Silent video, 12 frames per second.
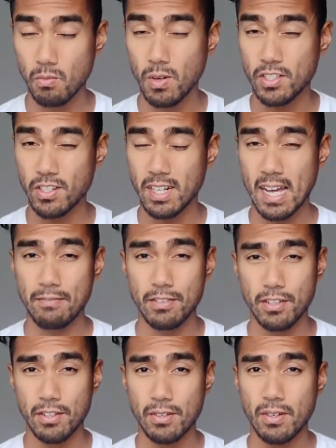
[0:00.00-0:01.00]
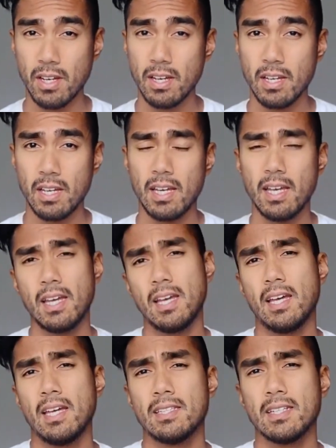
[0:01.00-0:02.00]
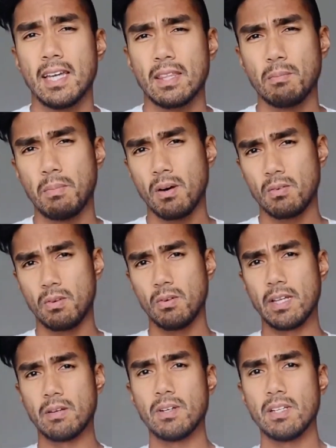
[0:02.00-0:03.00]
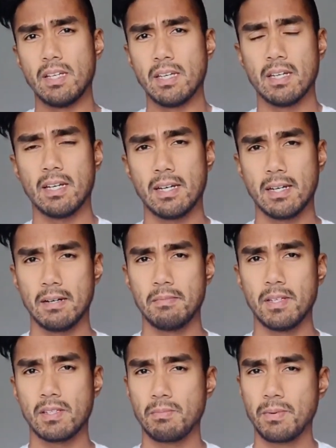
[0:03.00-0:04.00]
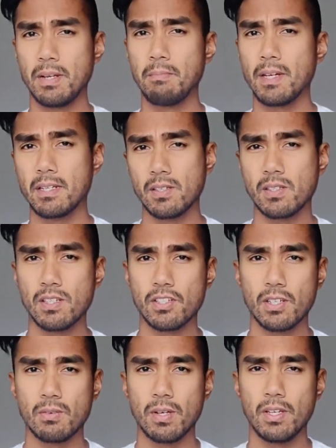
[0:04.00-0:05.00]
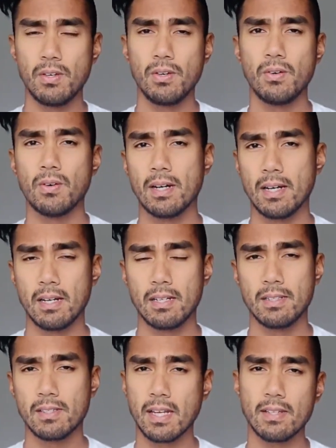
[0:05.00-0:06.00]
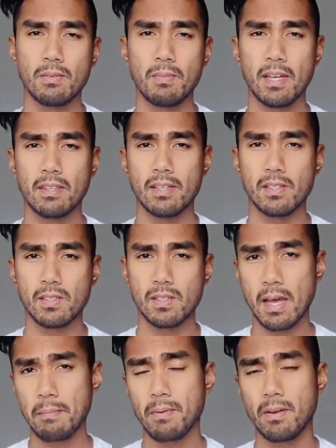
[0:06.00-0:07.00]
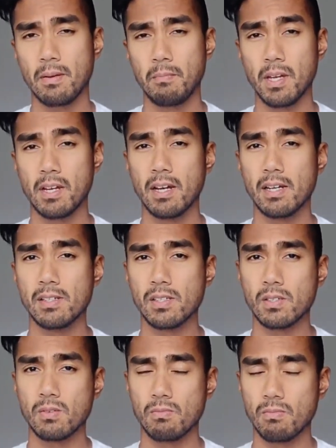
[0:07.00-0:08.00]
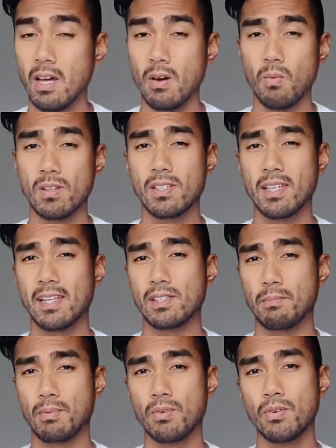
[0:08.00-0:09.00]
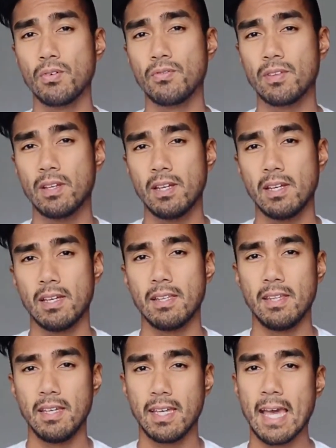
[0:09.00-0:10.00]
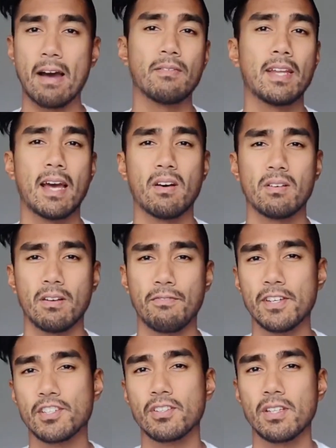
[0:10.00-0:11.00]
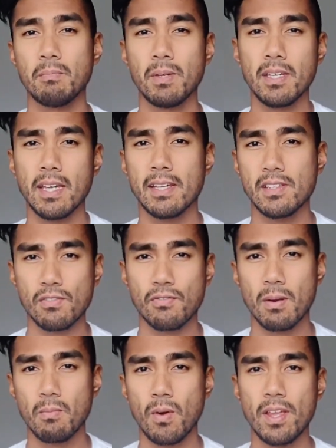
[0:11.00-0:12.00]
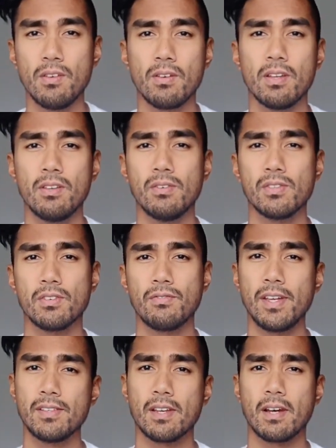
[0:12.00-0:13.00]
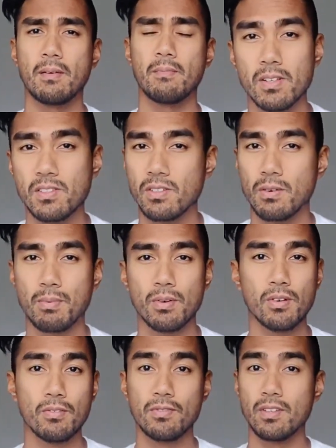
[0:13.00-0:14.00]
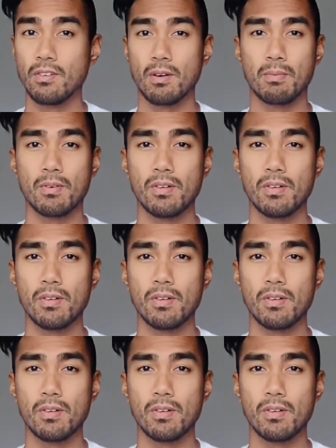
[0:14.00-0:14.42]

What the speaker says: what you're going to have to do to get the ball rolling, really. It's a pretty big decision when you decide to make this step, because once it gets approved, the countdown officially begins from when you can use your visa. Once you're approved,